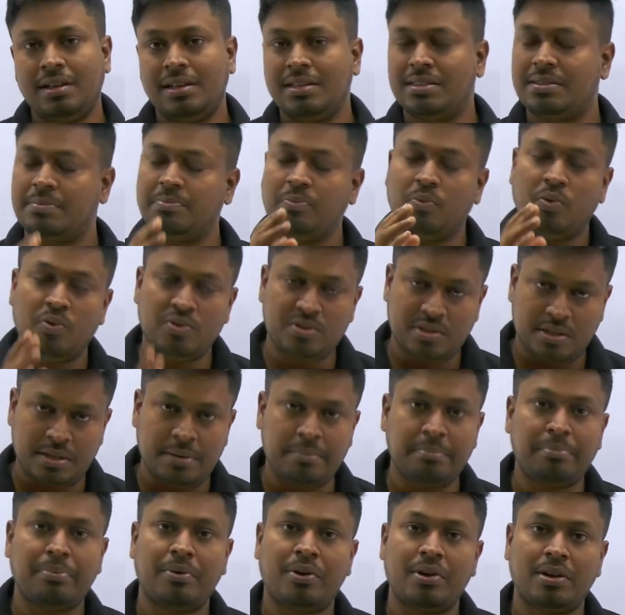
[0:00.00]
It's most
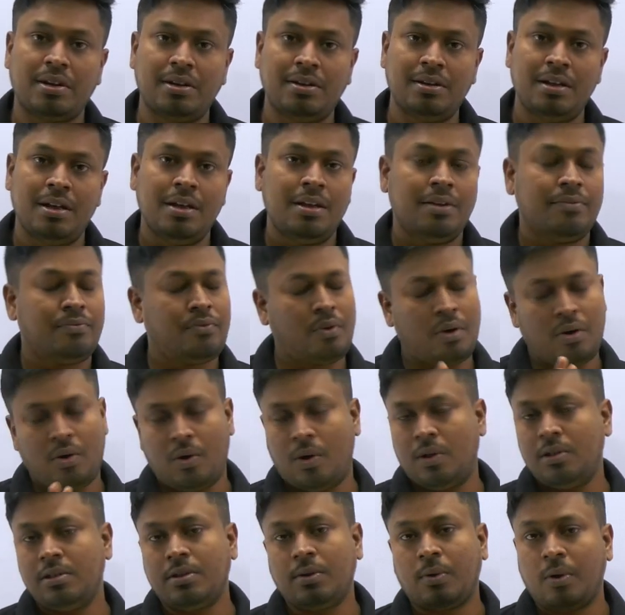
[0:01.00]
important for
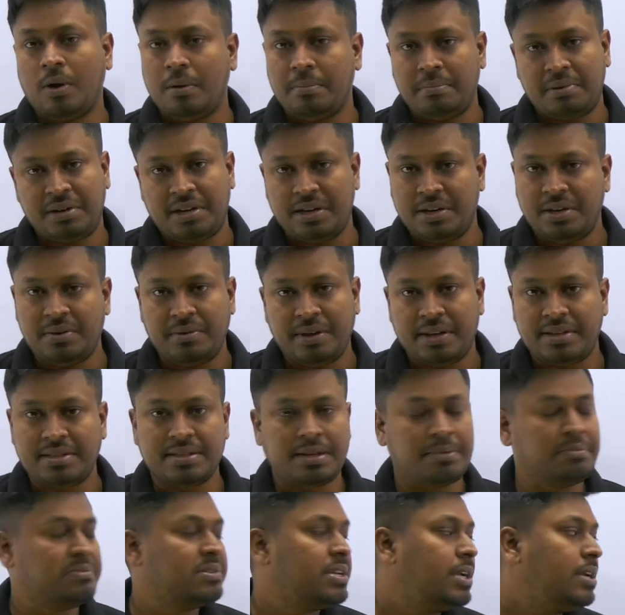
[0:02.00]
all the competitive
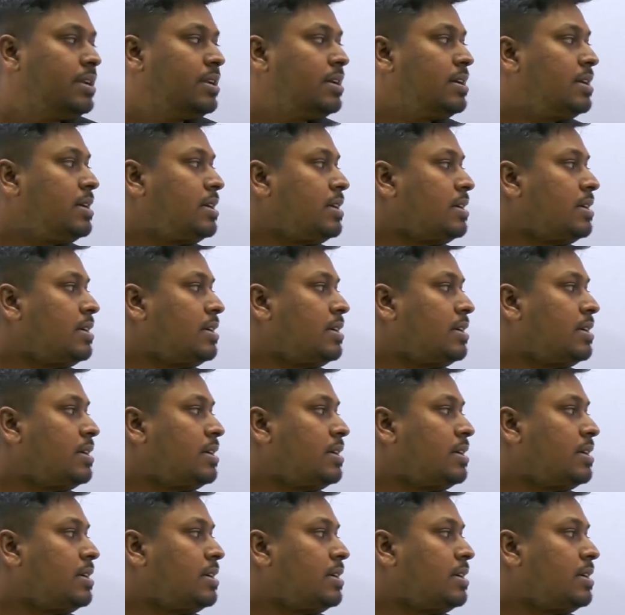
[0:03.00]
exams, right?